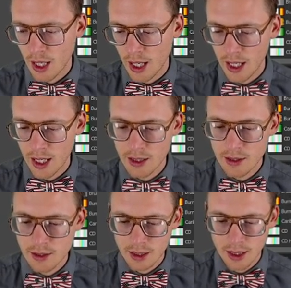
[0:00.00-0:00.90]

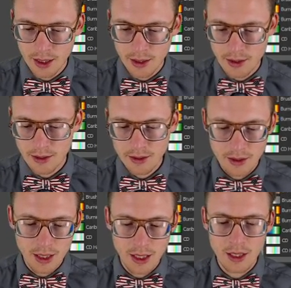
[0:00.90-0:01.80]
And this
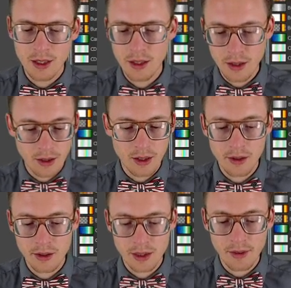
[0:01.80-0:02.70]
is
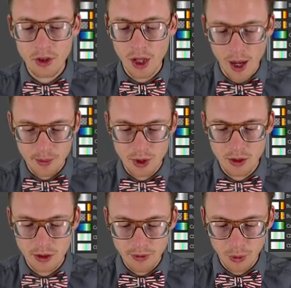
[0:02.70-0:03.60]
here are several
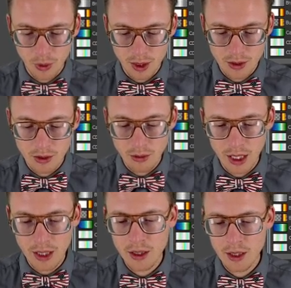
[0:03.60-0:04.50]
options for this new
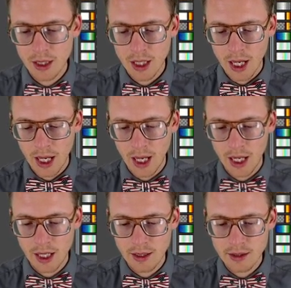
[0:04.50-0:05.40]
layer.
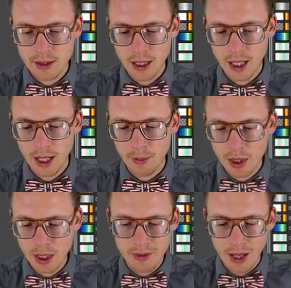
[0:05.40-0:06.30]
And I'm
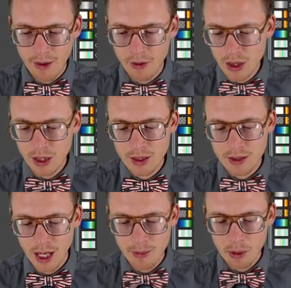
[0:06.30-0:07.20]
going to leave everything the
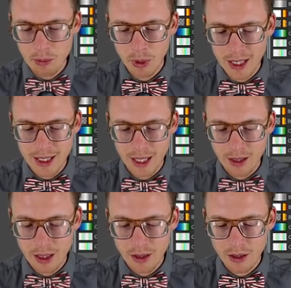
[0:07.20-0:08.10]
same, but
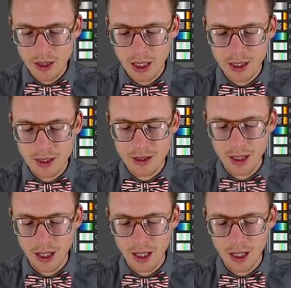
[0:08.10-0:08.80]
down here it